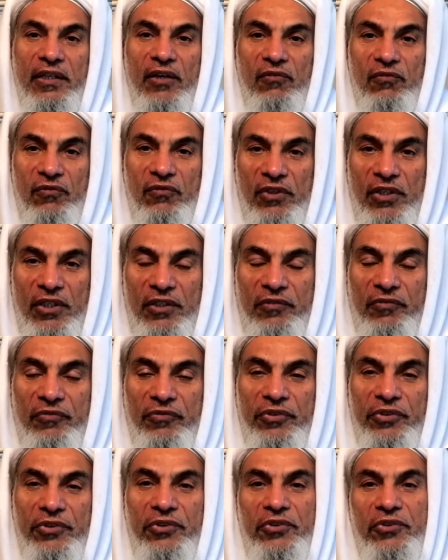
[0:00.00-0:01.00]
a
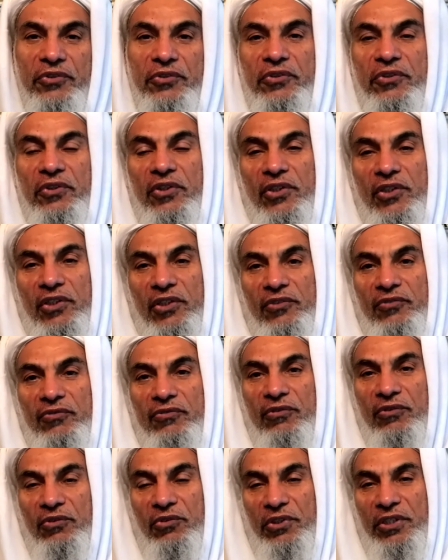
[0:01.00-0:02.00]
worldview of
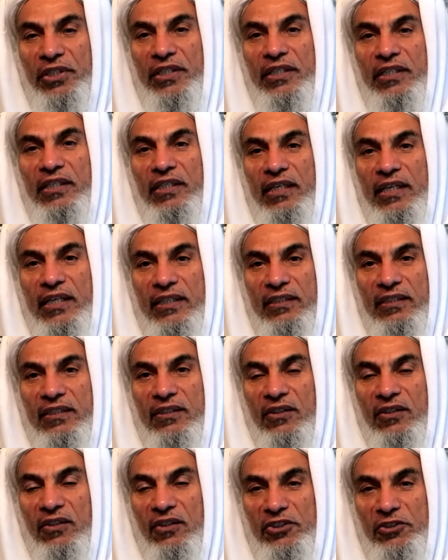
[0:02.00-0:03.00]
looking at the
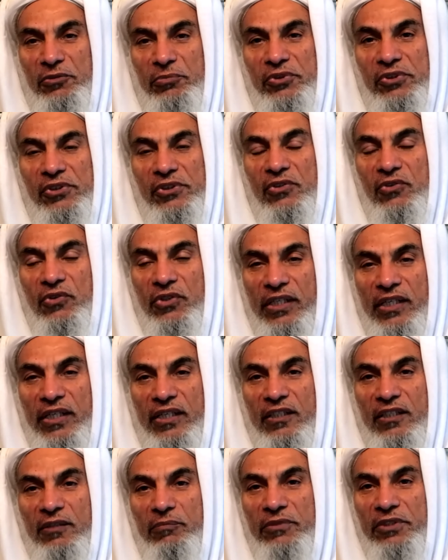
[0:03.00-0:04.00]
cosmos, looking
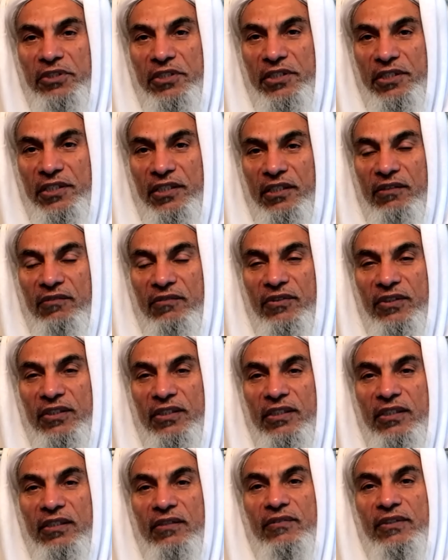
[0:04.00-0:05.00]
at the material
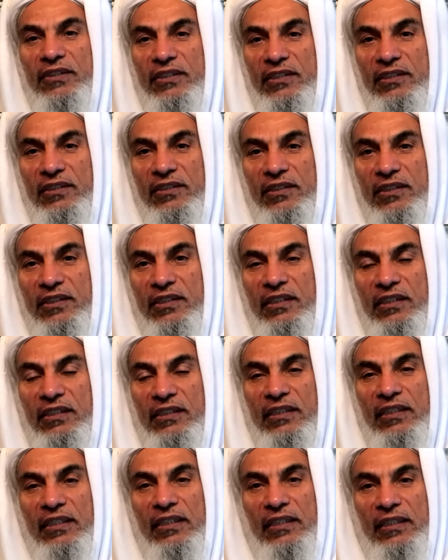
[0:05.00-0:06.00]
world, which is the
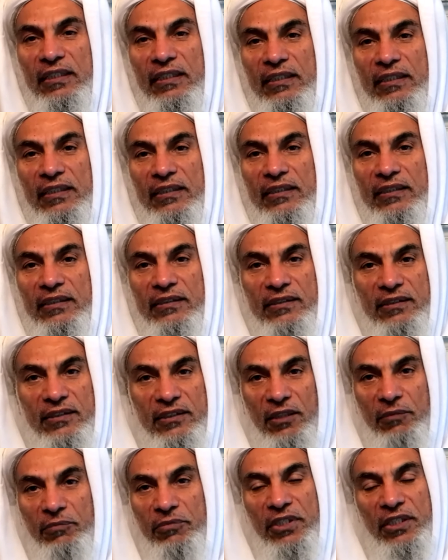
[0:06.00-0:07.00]

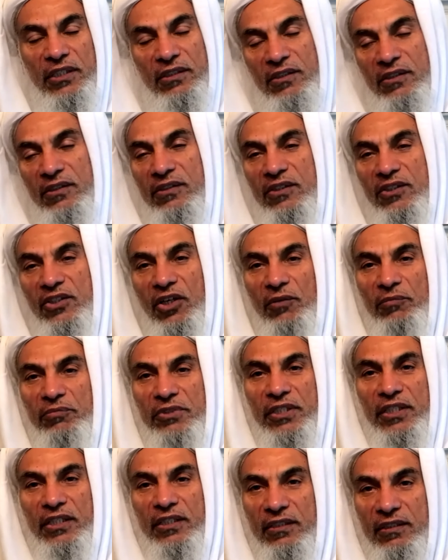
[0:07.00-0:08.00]
subject or the
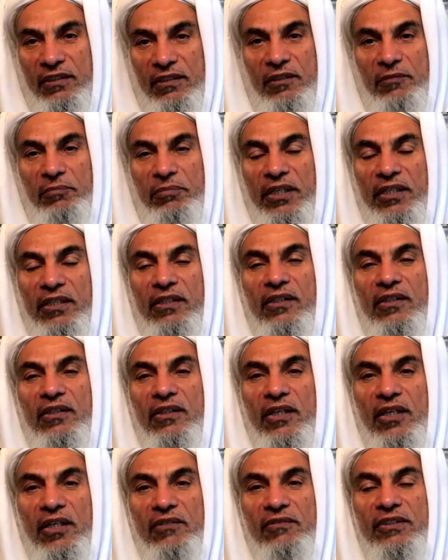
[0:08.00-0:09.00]
object, depending on
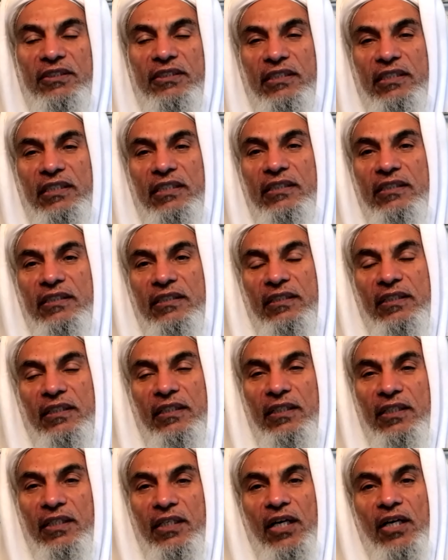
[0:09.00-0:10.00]
how we see it,
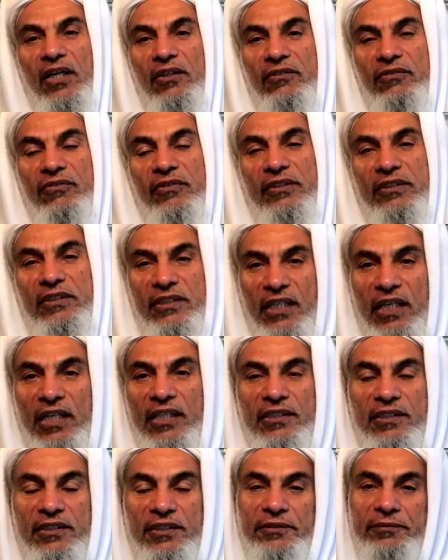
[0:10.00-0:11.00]
of
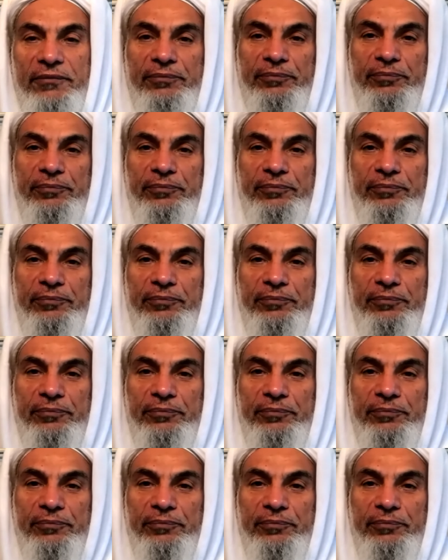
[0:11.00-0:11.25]
science.